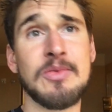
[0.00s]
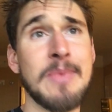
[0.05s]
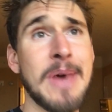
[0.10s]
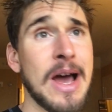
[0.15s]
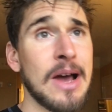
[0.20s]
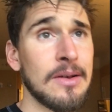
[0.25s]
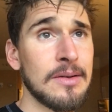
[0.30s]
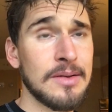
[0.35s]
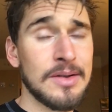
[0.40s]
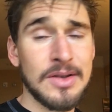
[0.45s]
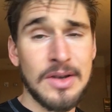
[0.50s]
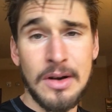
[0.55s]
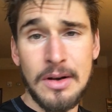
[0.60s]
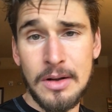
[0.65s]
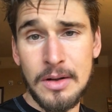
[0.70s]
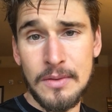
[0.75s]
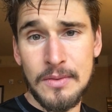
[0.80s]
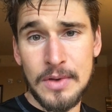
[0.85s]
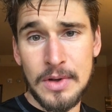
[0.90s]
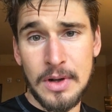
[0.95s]
mountains
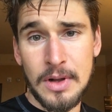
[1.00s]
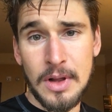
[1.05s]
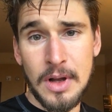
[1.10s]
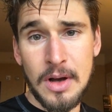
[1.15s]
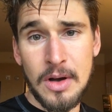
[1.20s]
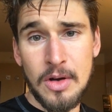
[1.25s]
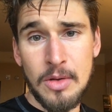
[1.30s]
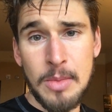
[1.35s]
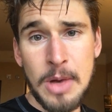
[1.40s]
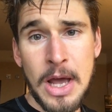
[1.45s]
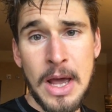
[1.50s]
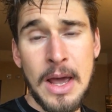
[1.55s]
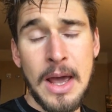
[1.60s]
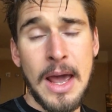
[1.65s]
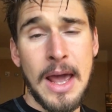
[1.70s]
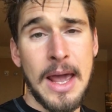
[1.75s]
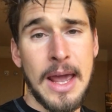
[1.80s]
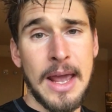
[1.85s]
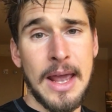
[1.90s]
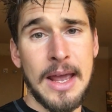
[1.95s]
all over the globe,
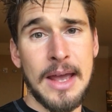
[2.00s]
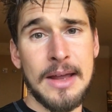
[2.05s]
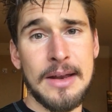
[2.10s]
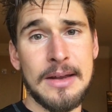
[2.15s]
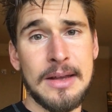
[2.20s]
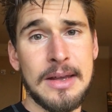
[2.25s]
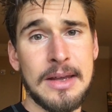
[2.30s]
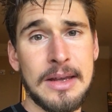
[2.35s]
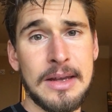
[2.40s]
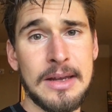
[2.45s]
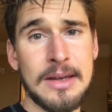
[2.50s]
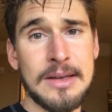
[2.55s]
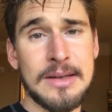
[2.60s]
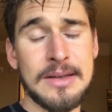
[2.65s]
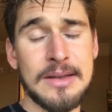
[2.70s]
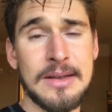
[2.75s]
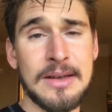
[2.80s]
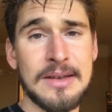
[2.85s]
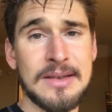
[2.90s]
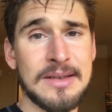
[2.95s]
and
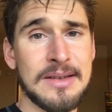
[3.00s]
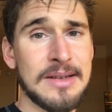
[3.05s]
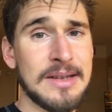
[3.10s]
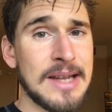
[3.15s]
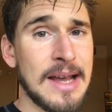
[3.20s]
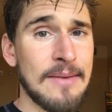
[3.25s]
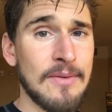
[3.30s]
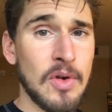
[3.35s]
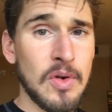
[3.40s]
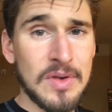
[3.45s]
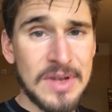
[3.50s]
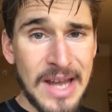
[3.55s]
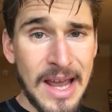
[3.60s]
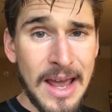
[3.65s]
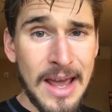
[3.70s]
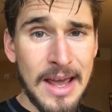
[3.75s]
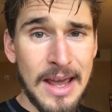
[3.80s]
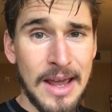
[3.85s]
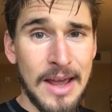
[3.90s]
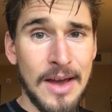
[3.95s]
he's this
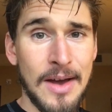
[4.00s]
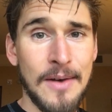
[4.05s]
devotee